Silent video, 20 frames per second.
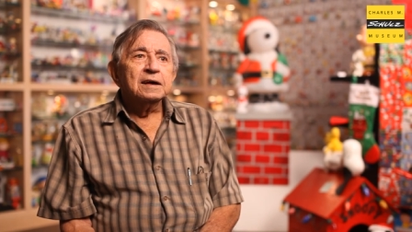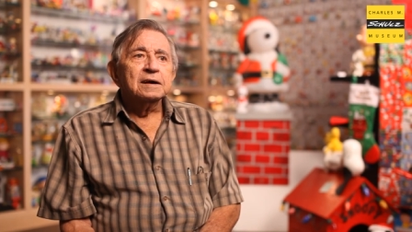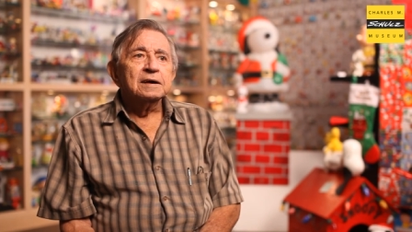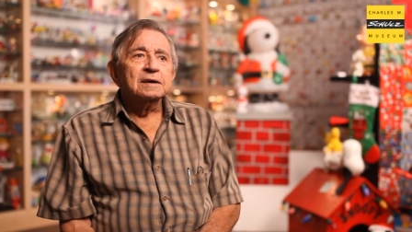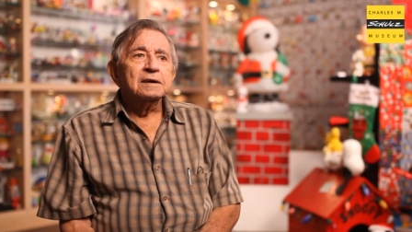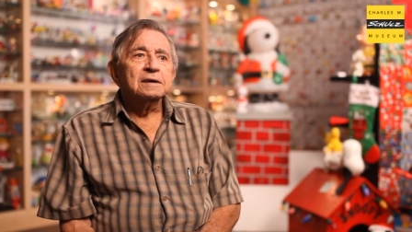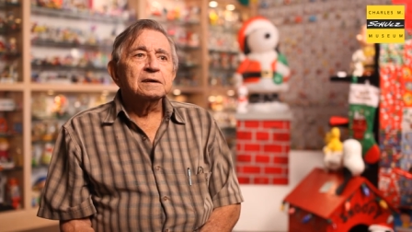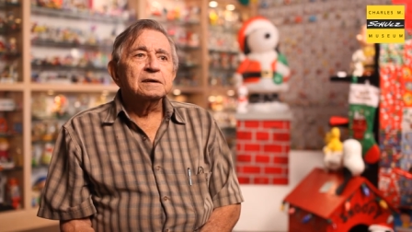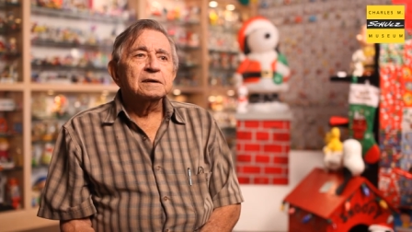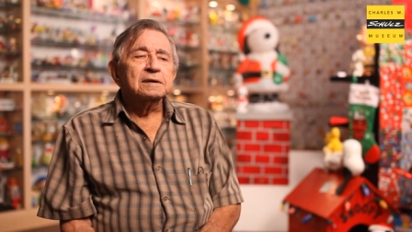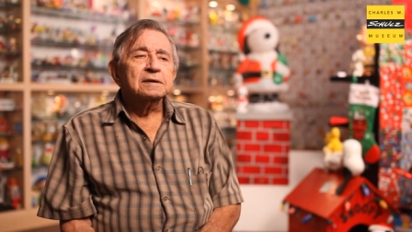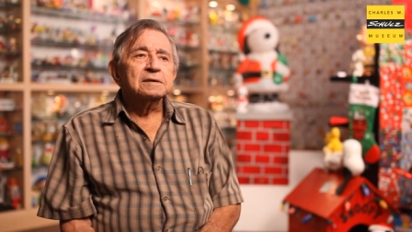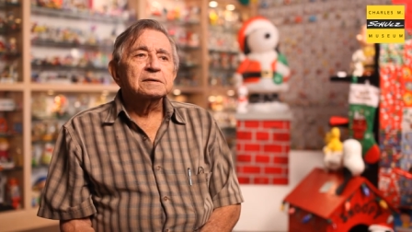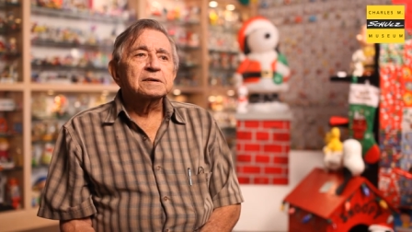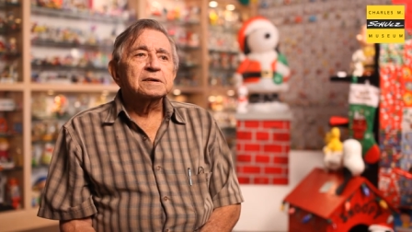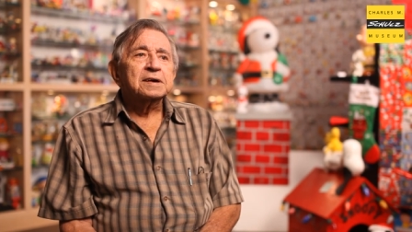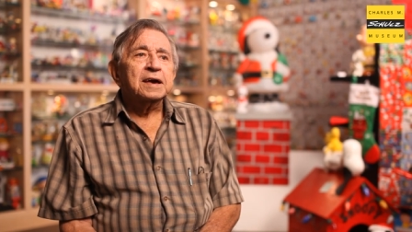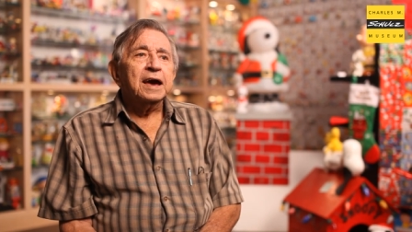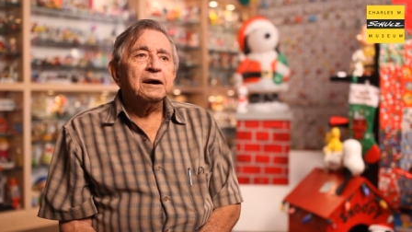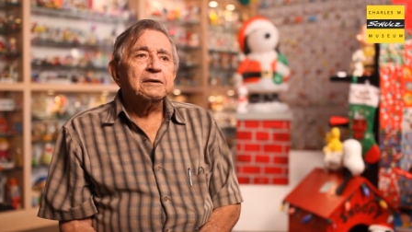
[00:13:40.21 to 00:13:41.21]
uh, uh,
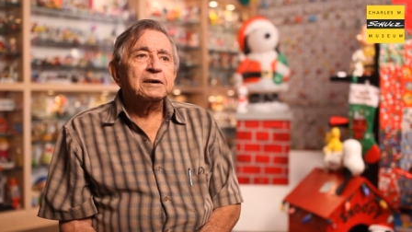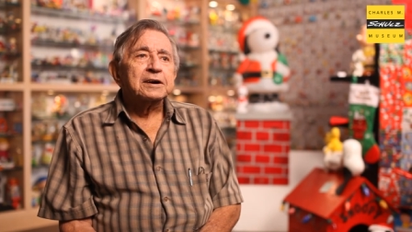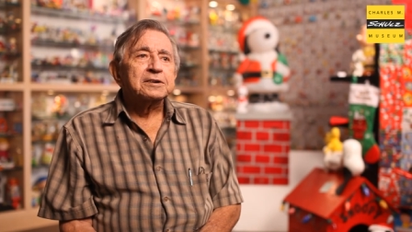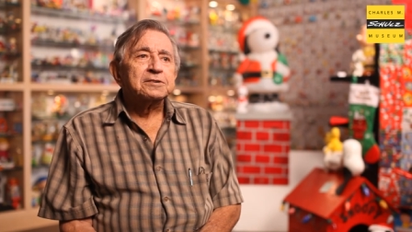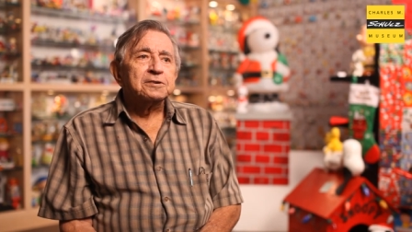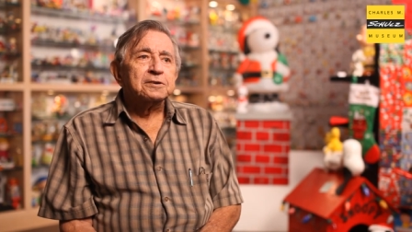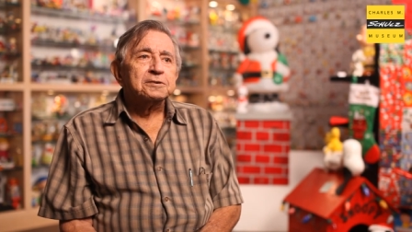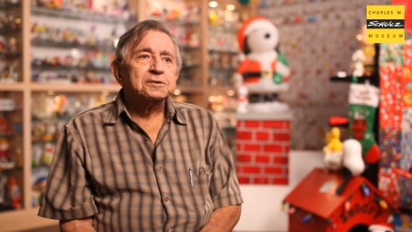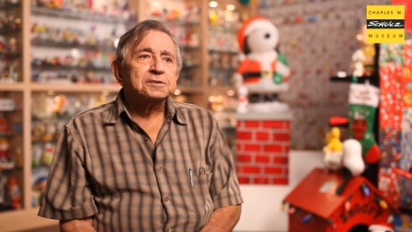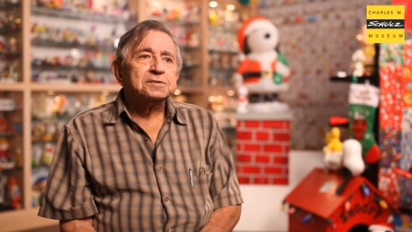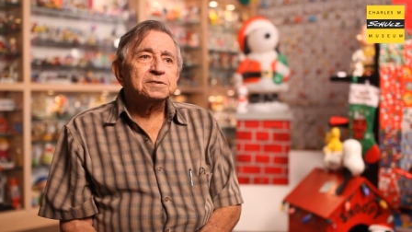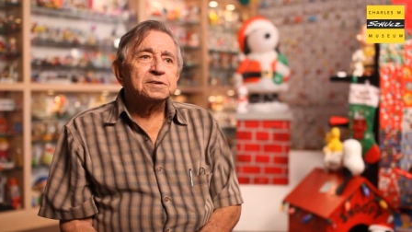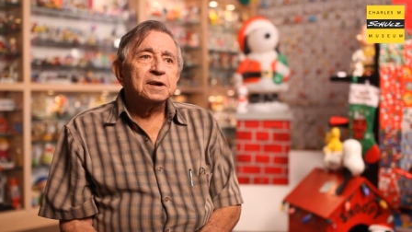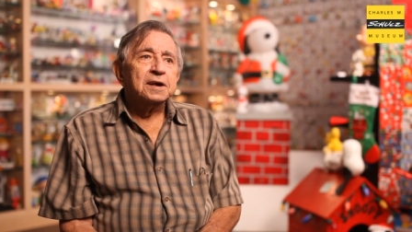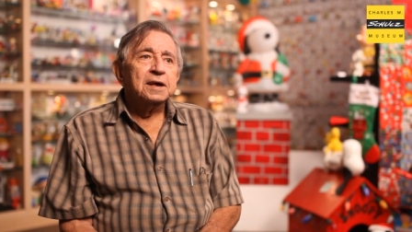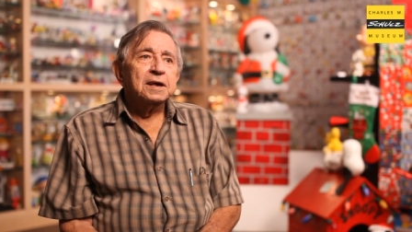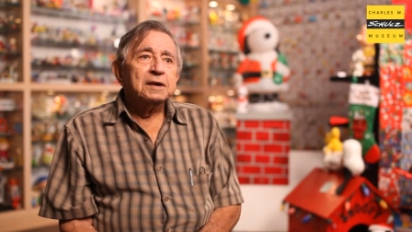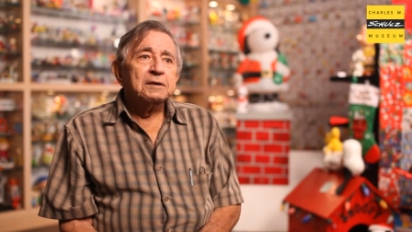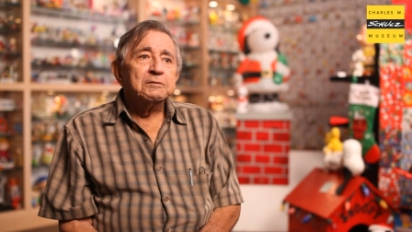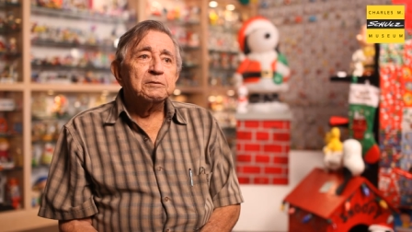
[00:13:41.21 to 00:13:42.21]
characters
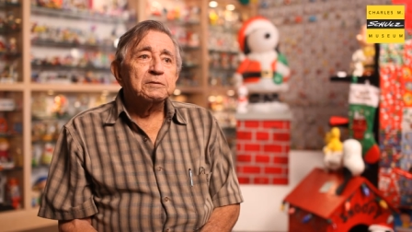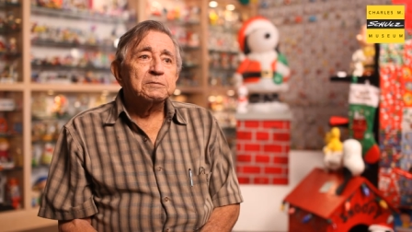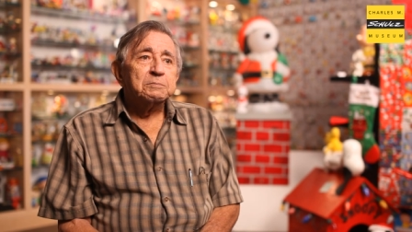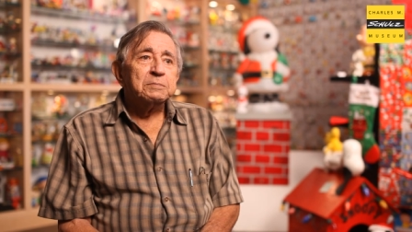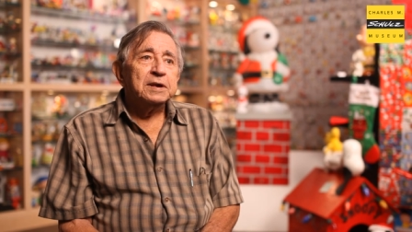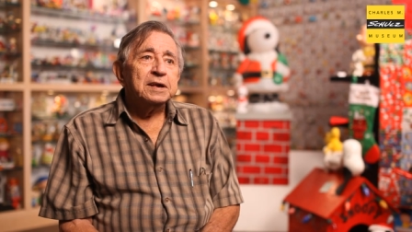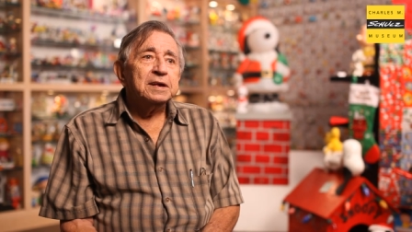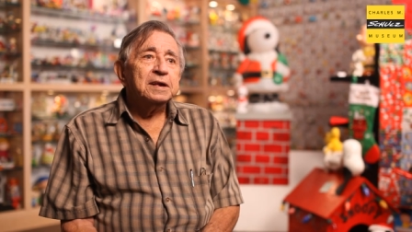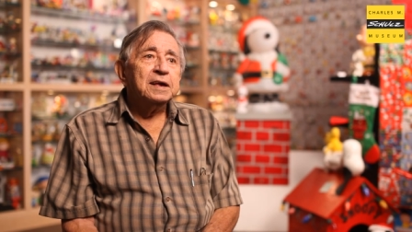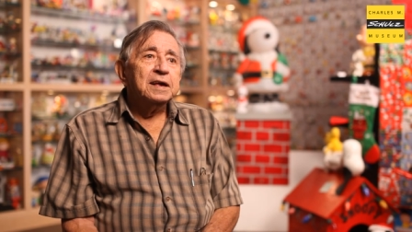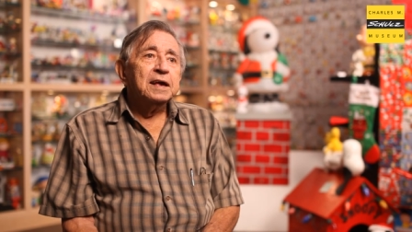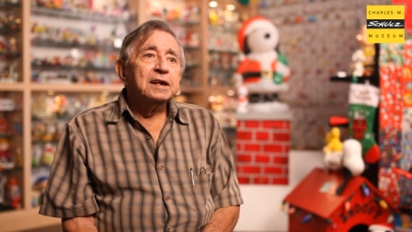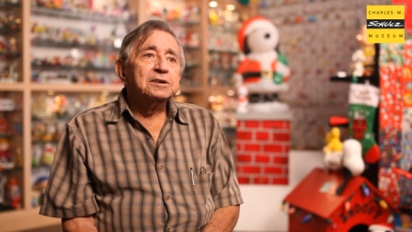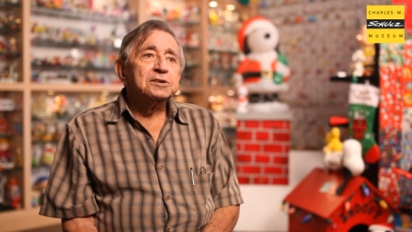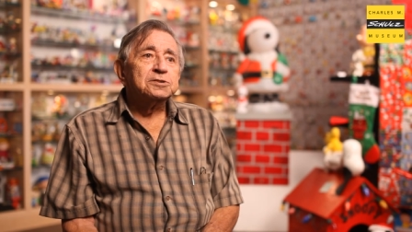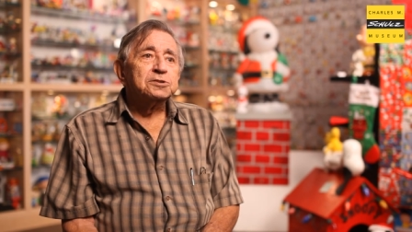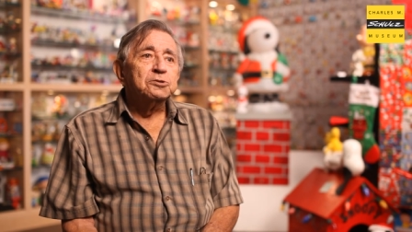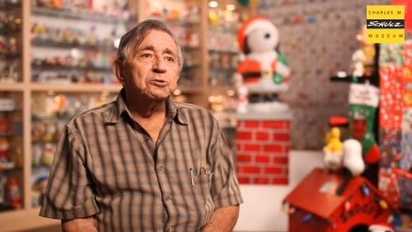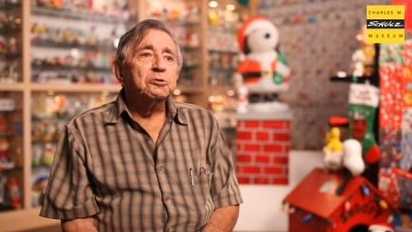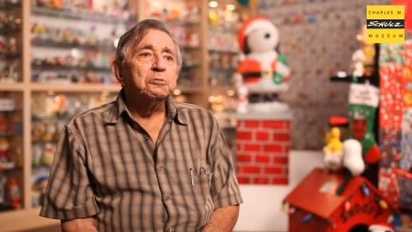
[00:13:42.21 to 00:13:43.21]
would be
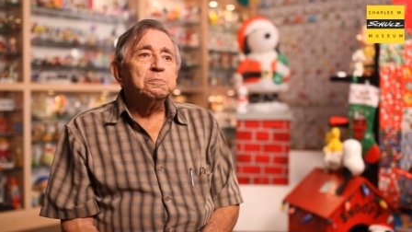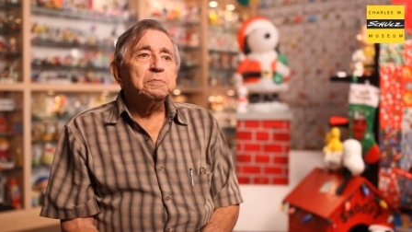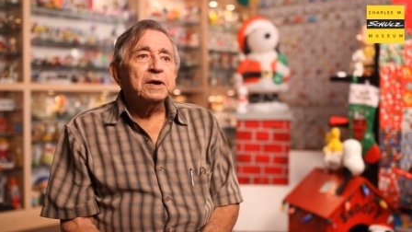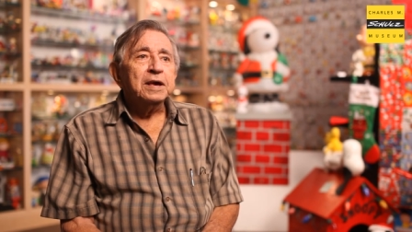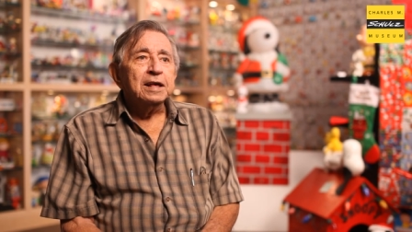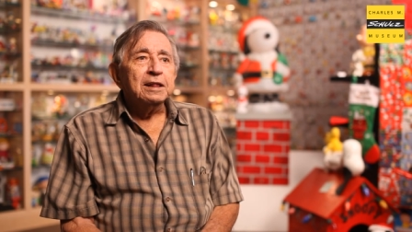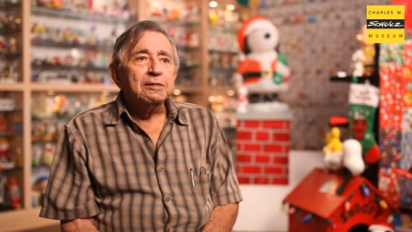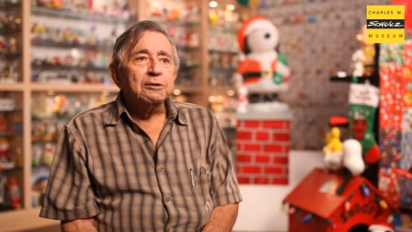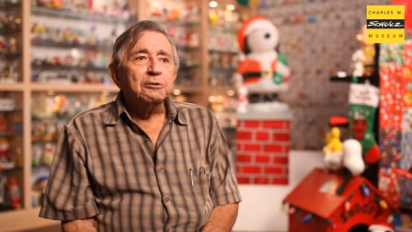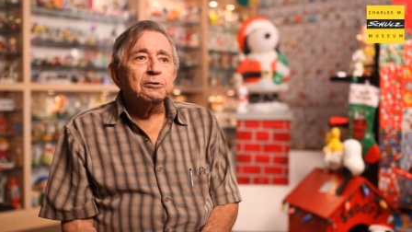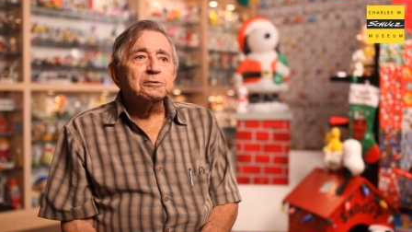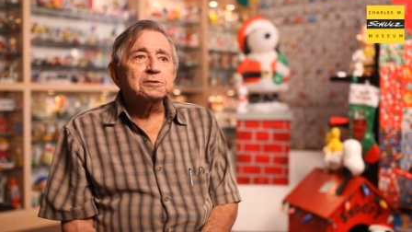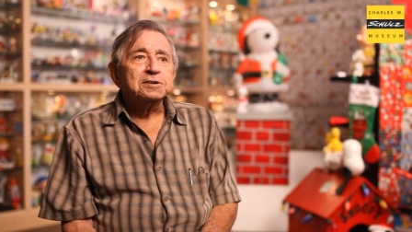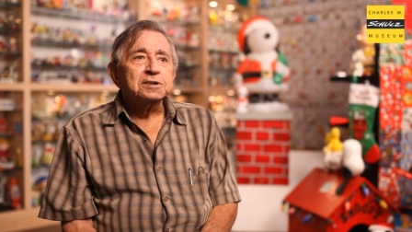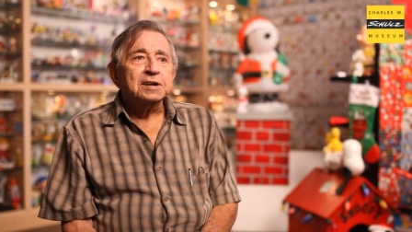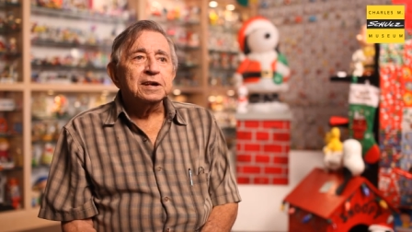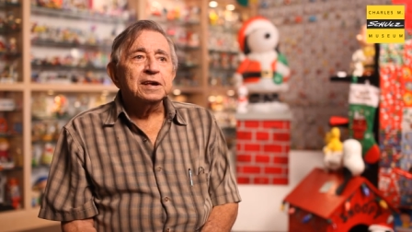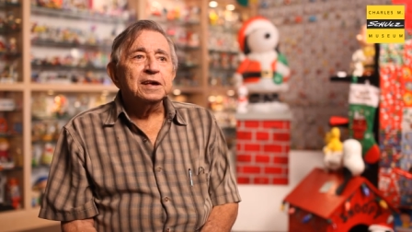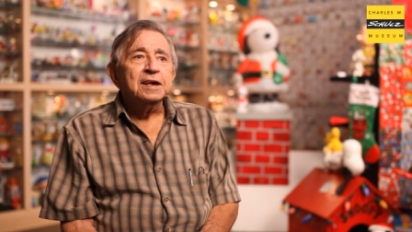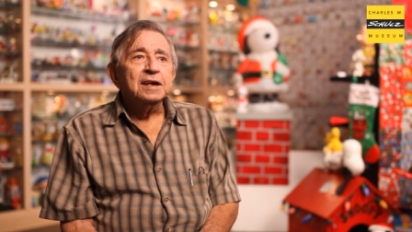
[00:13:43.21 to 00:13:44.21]
Snoopy,
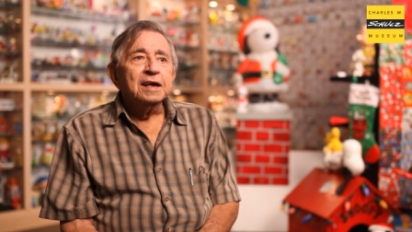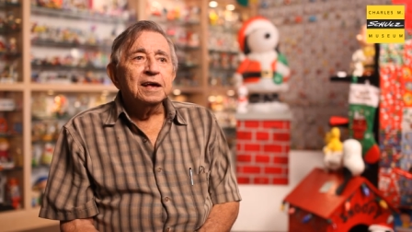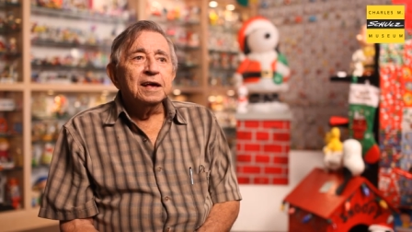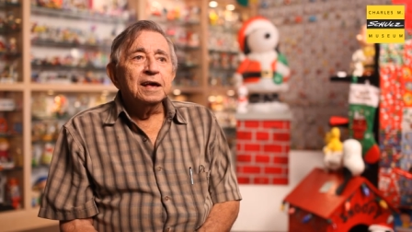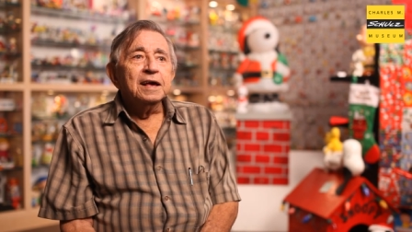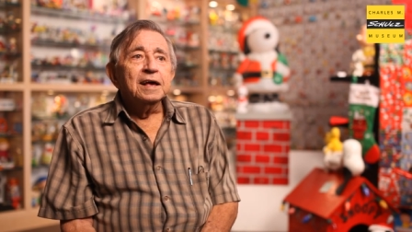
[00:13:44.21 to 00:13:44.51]
Lucy,